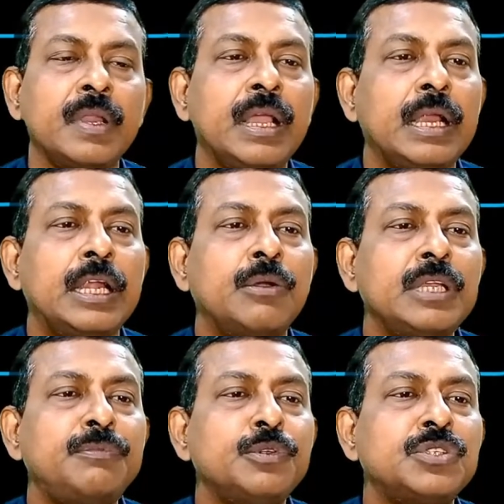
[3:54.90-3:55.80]
Now, if
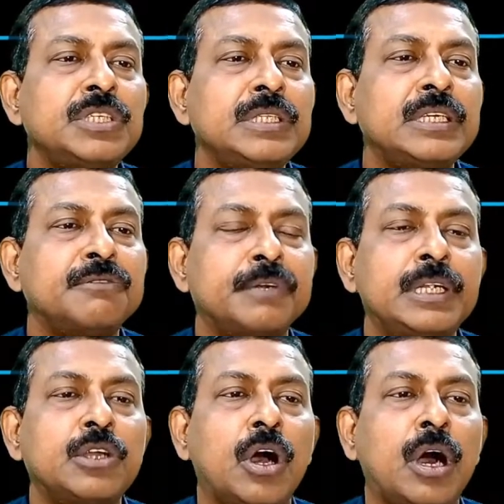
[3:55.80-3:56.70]
you see the different
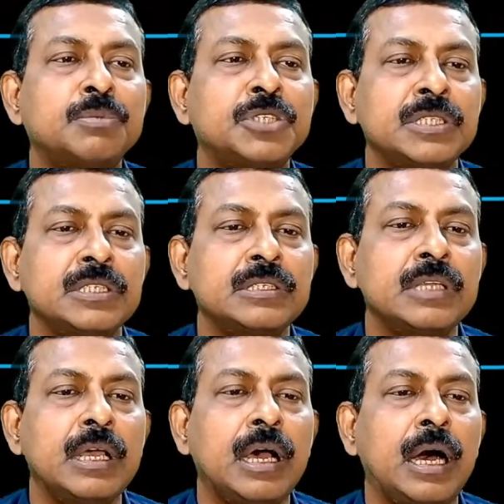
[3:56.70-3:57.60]
options,
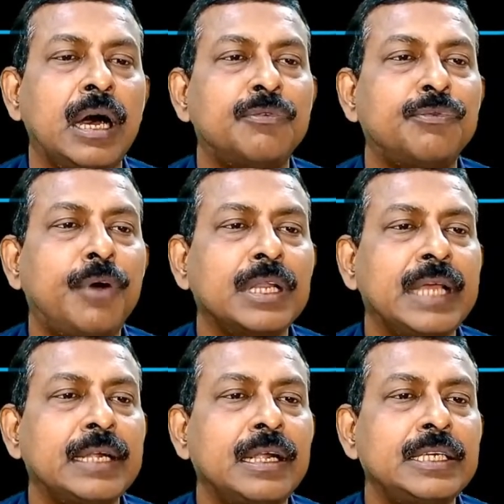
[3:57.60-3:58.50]
for
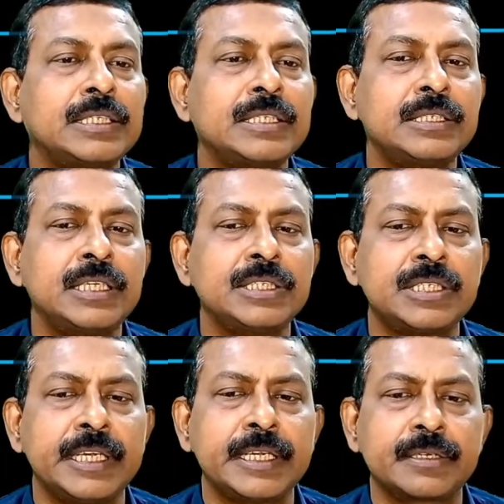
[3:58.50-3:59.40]
that, let's just take,